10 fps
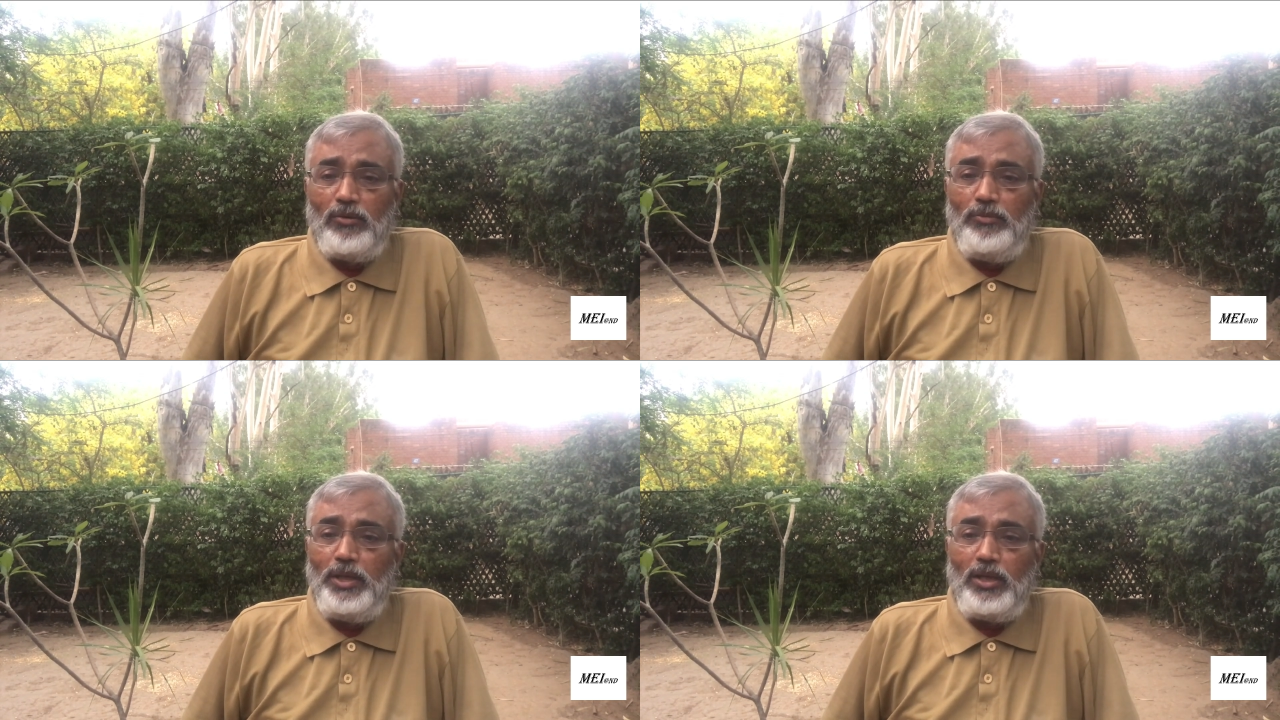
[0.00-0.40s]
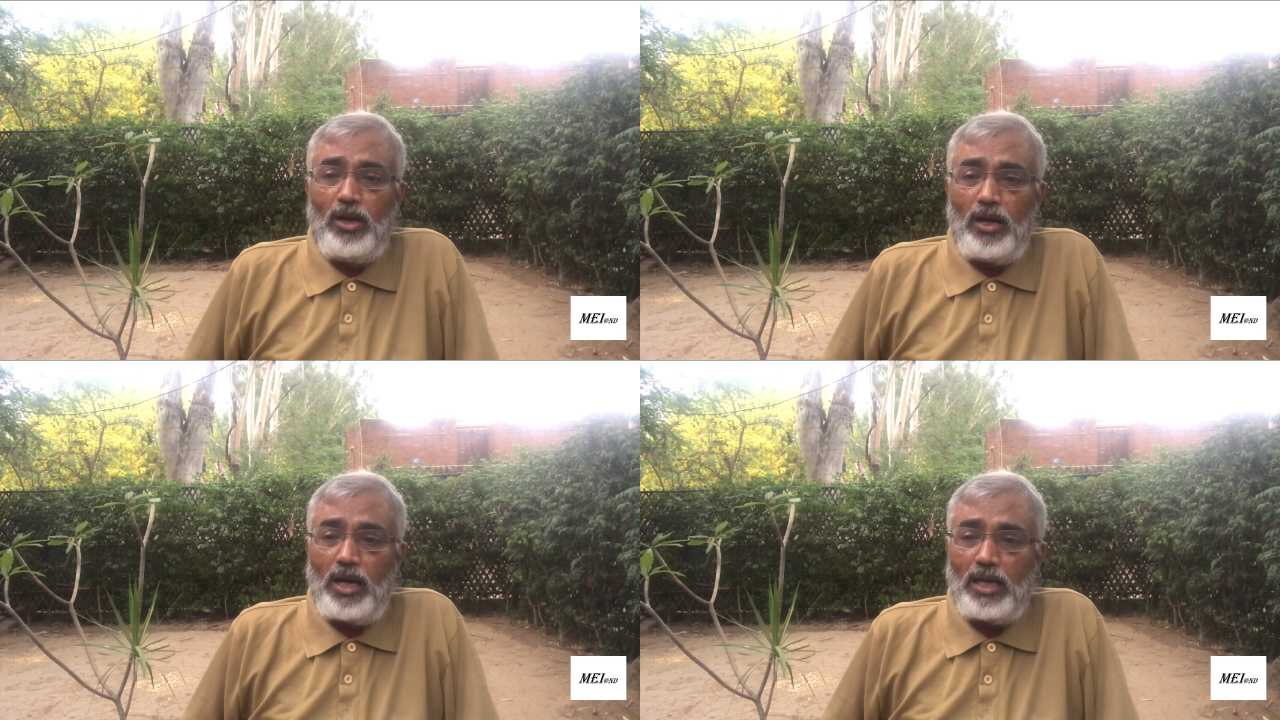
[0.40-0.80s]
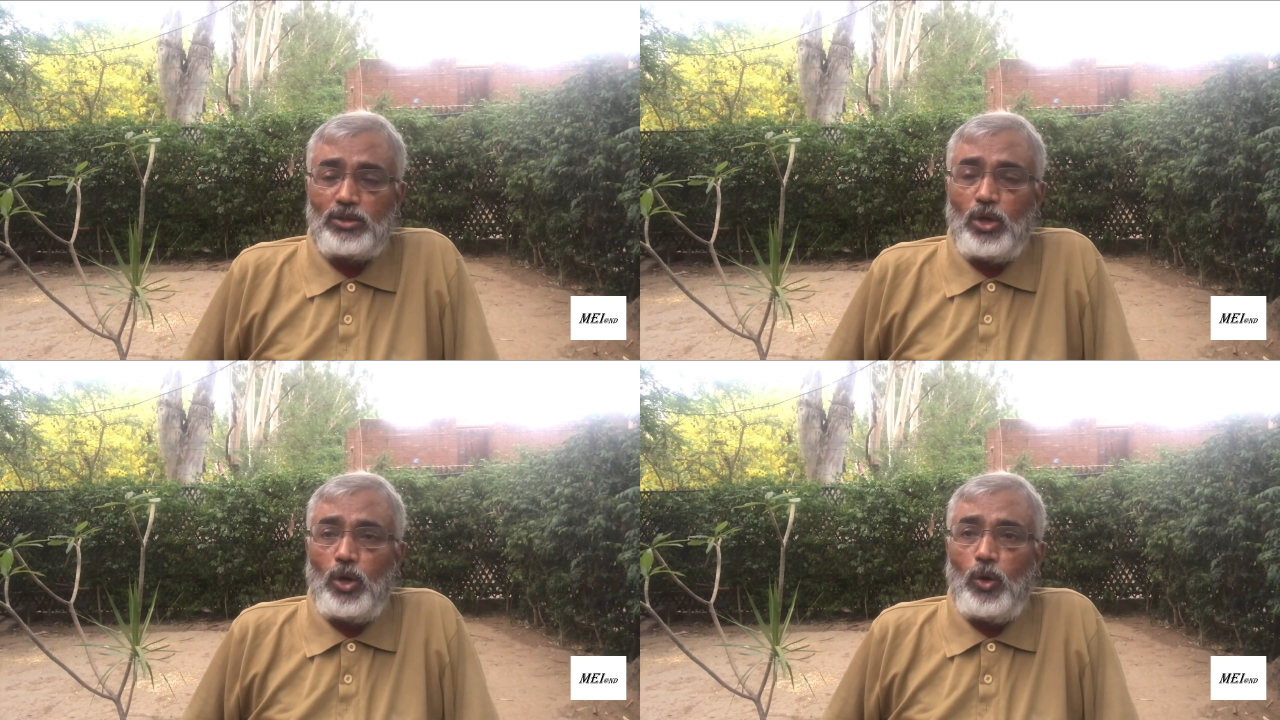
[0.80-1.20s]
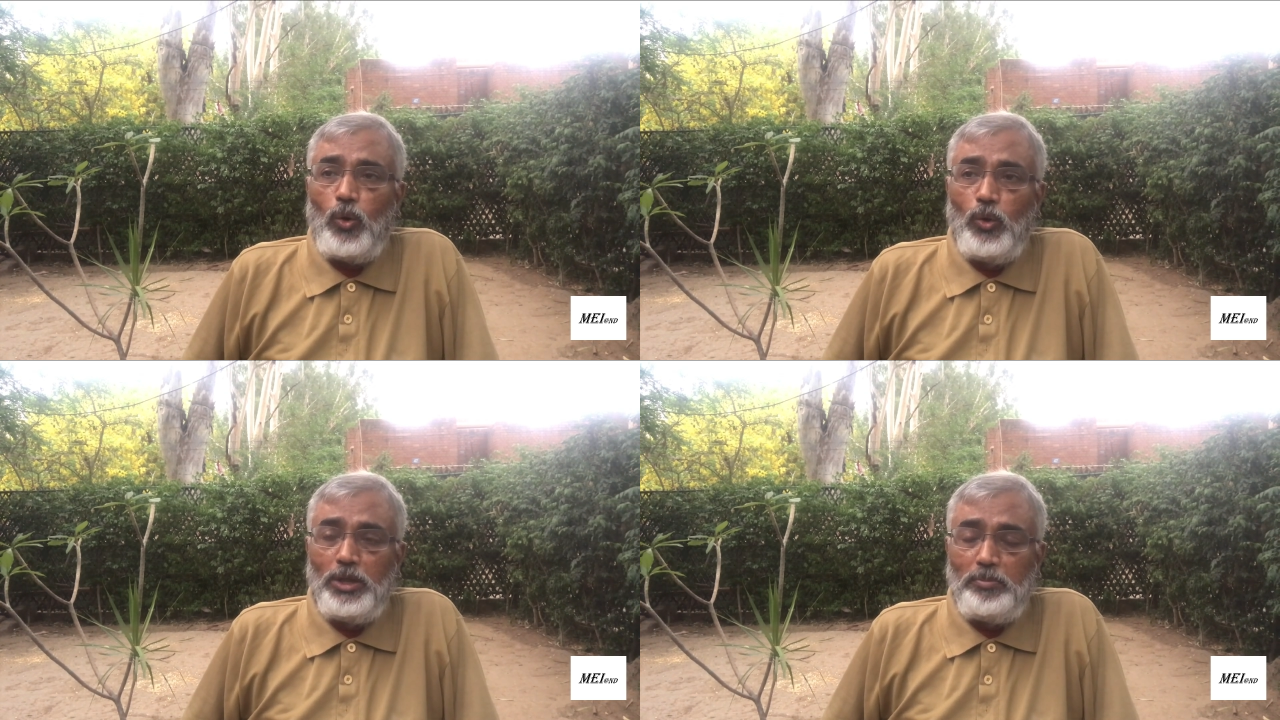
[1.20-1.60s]
we ask
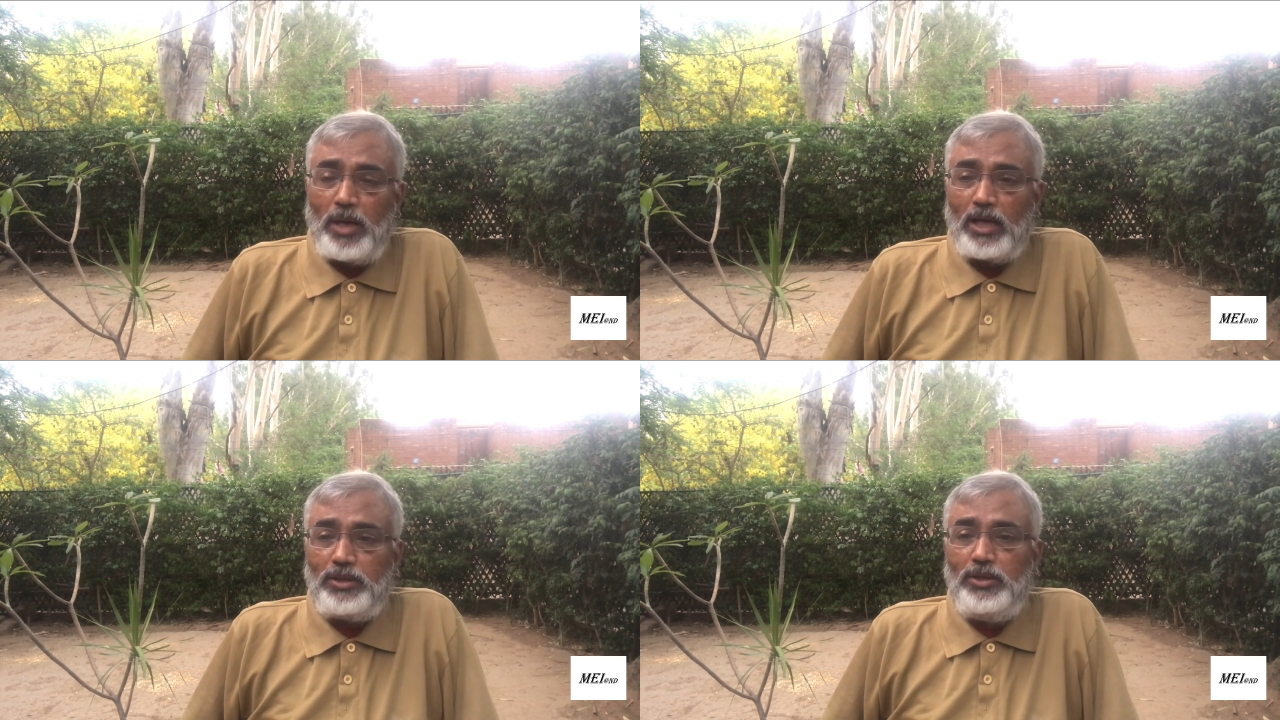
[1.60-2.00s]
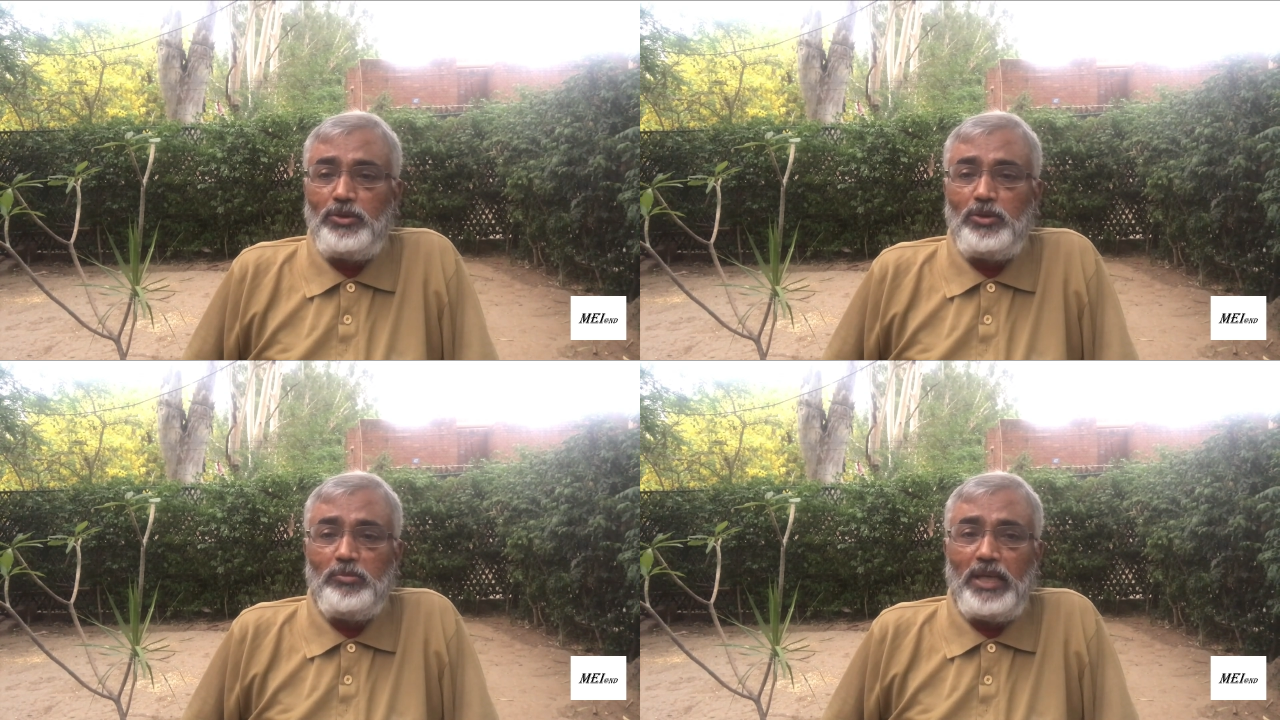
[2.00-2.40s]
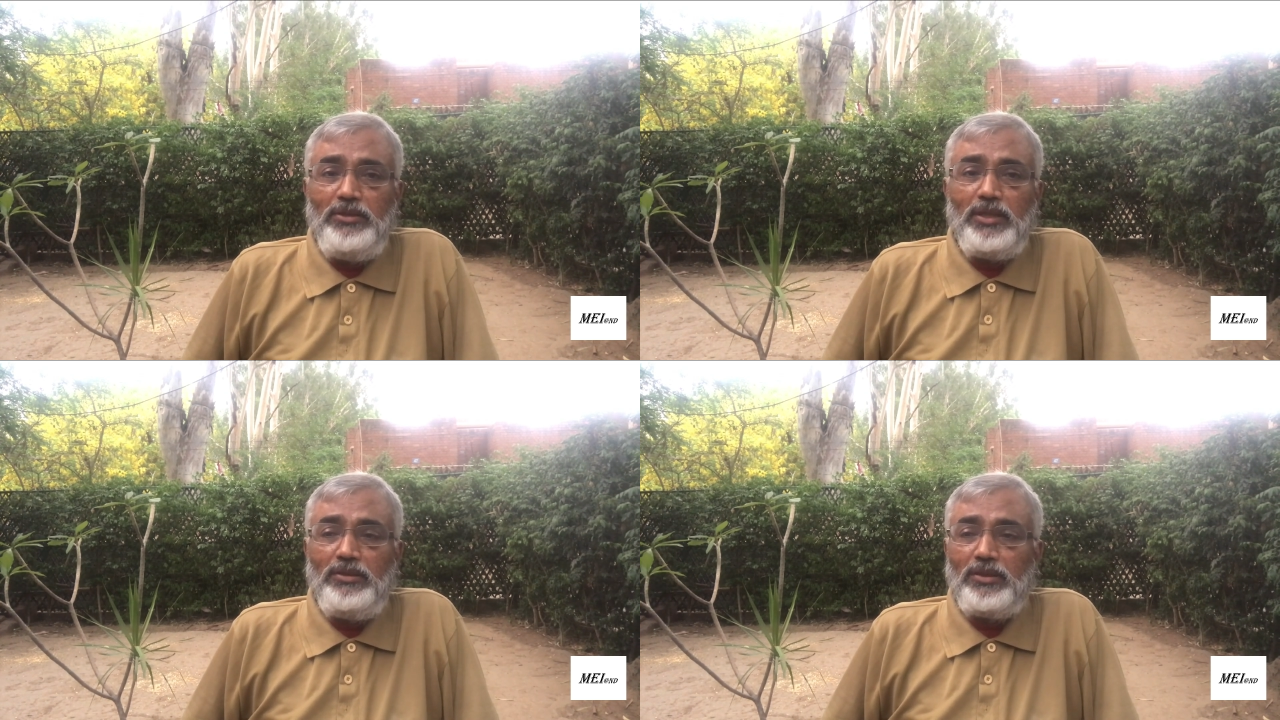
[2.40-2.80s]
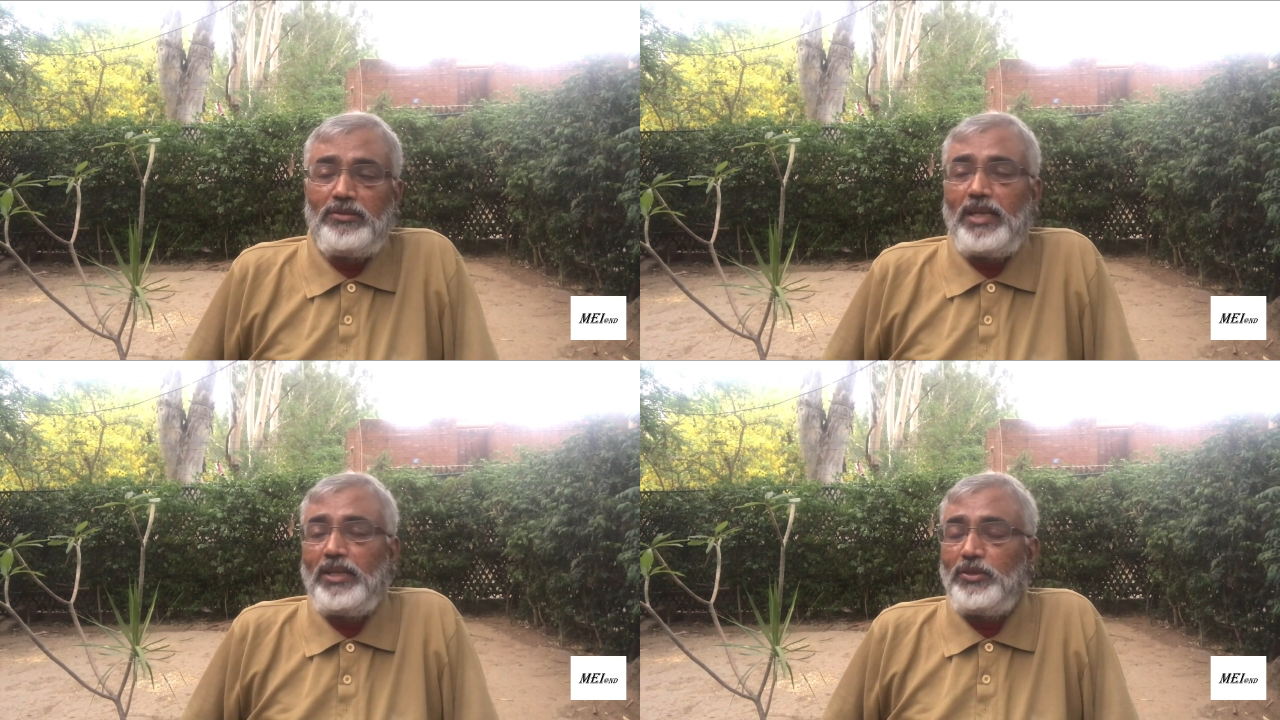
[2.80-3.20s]
all the parties to maintain the
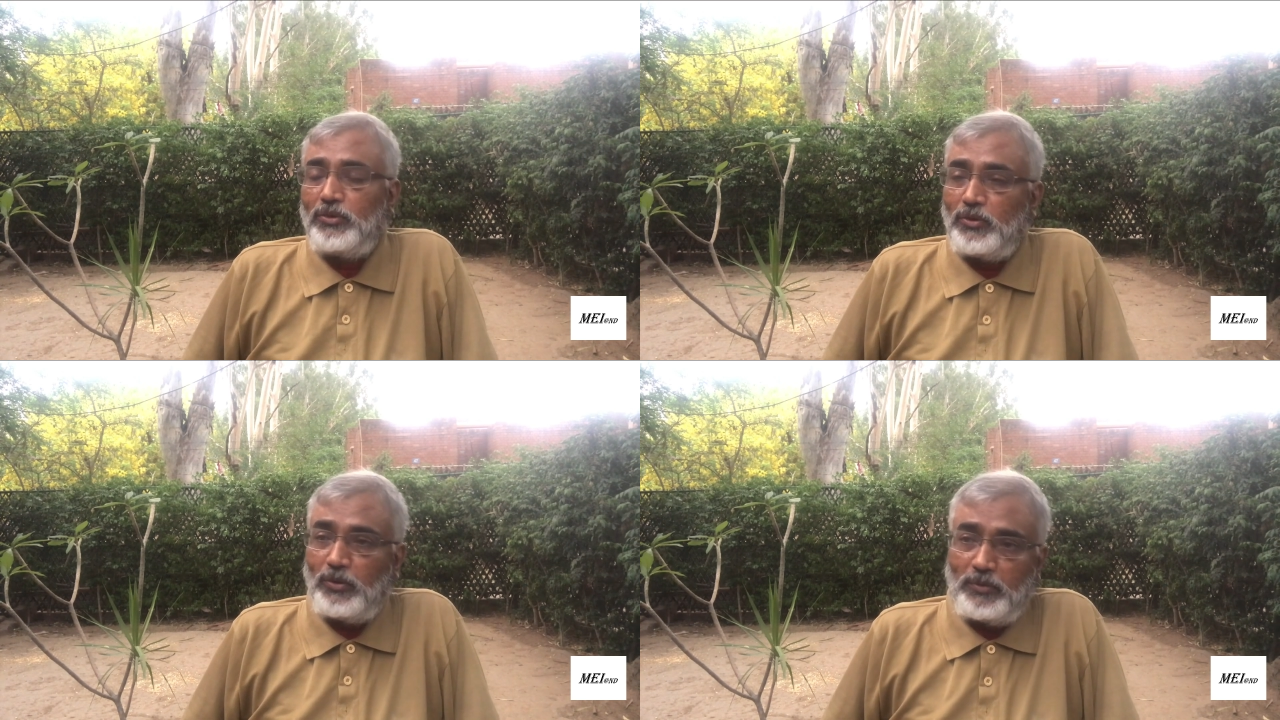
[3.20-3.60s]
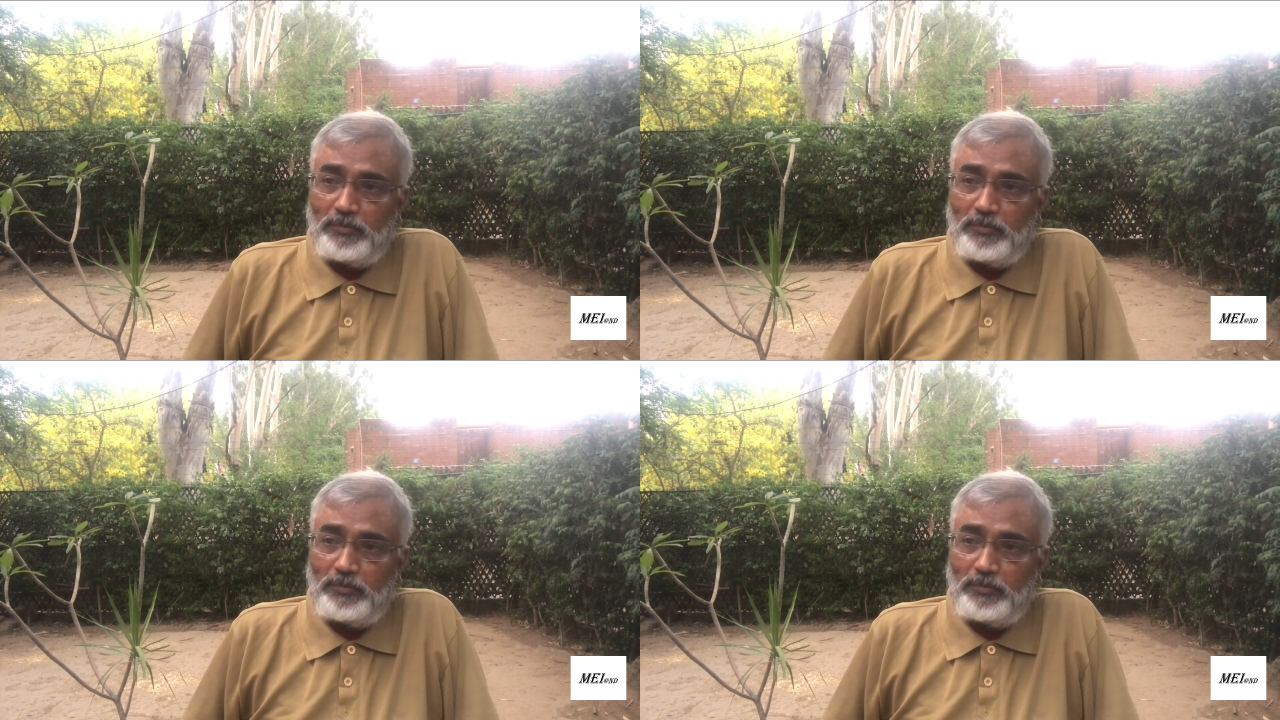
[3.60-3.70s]
status quo.